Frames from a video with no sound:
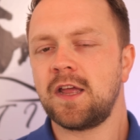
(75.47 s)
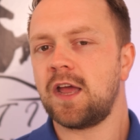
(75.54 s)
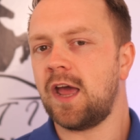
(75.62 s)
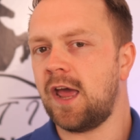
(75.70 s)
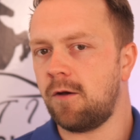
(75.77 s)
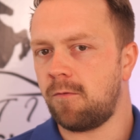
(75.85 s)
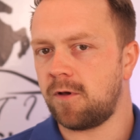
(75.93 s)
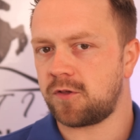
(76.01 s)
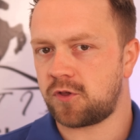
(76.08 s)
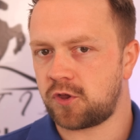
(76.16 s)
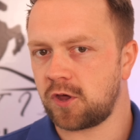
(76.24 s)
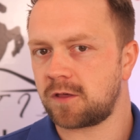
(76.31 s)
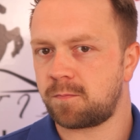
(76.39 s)
It was
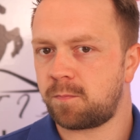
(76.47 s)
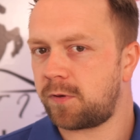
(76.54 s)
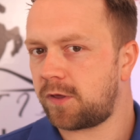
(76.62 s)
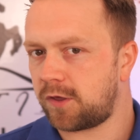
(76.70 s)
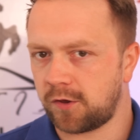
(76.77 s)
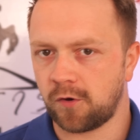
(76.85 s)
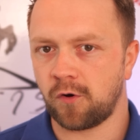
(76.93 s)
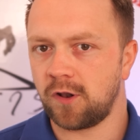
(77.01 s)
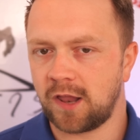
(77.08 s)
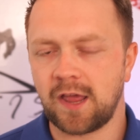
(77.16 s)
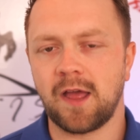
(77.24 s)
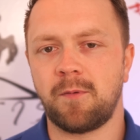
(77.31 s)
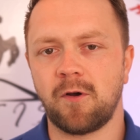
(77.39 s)
just
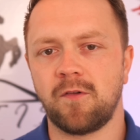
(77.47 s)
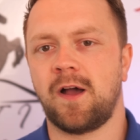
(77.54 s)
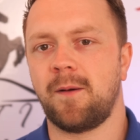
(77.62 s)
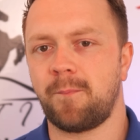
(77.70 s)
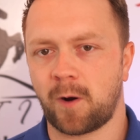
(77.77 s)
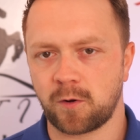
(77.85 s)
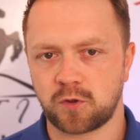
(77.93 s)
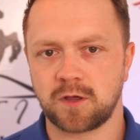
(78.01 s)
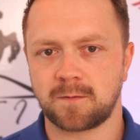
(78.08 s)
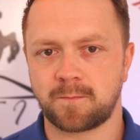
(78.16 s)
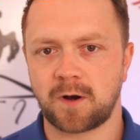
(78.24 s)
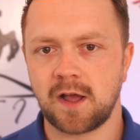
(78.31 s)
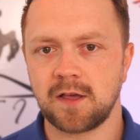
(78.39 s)
purely about that purchase
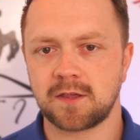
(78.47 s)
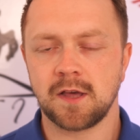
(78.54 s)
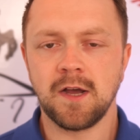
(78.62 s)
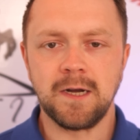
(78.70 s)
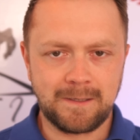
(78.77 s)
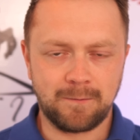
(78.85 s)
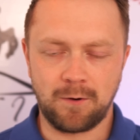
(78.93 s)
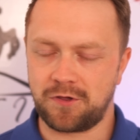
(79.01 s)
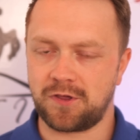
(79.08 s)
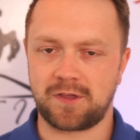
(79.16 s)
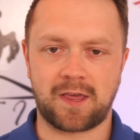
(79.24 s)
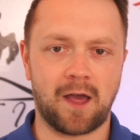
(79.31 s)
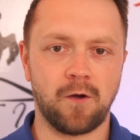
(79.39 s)
price, which
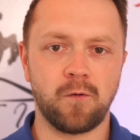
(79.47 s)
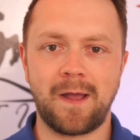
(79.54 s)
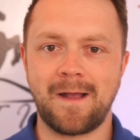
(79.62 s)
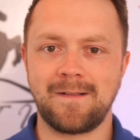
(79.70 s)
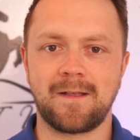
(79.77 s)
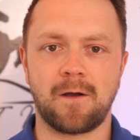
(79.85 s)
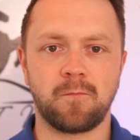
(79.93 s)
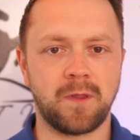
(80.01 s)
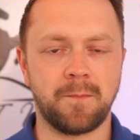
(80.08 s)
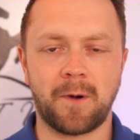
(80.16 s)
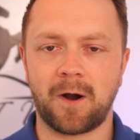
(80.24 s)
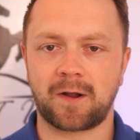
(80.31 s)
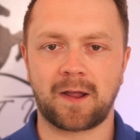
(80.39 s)
is how we ended up with a
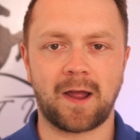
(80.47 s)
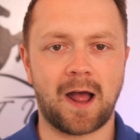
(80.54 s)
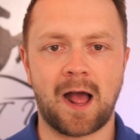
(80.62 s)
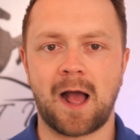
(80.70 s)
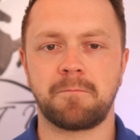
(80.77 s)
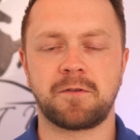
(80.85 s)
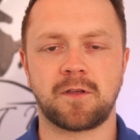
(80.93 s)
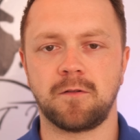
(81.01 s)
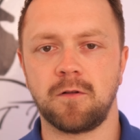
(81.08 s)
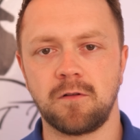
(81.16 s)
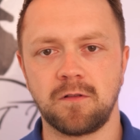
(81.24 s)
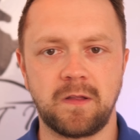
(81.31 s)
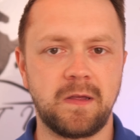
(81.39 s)
market
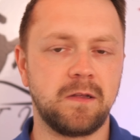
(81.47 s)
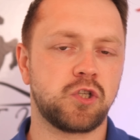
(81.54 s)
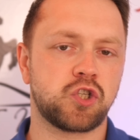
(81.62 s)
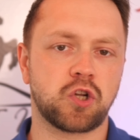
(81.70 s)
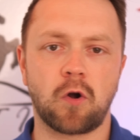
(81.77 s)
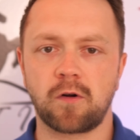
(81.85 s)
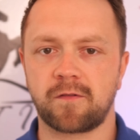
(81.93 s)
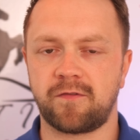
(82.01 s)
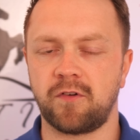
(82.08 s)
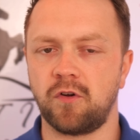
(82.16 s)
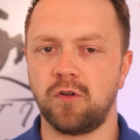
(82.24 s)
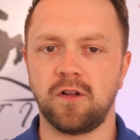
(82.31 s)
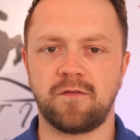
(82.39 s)
absolutely chock
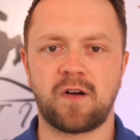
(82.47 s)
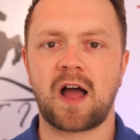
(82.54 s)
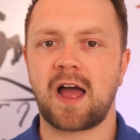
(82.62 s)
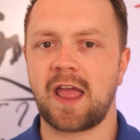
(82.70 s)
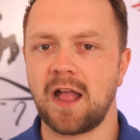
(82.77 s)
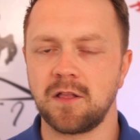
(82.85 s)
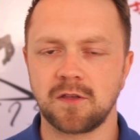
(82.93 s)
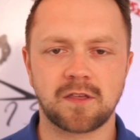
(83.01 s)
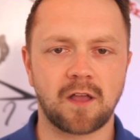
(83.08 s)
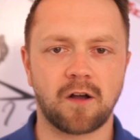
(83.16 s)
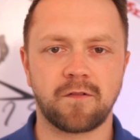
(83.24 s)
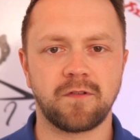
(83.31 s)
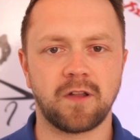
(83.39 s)
full of high-end stuff